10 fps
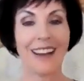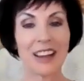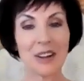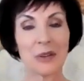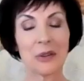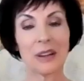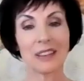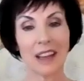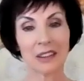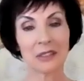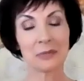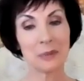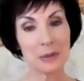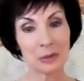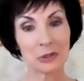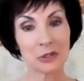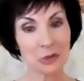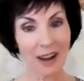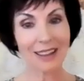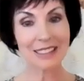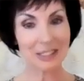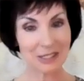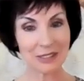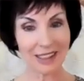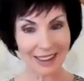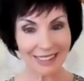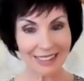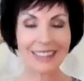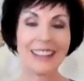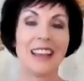I know a lot of people try to do that,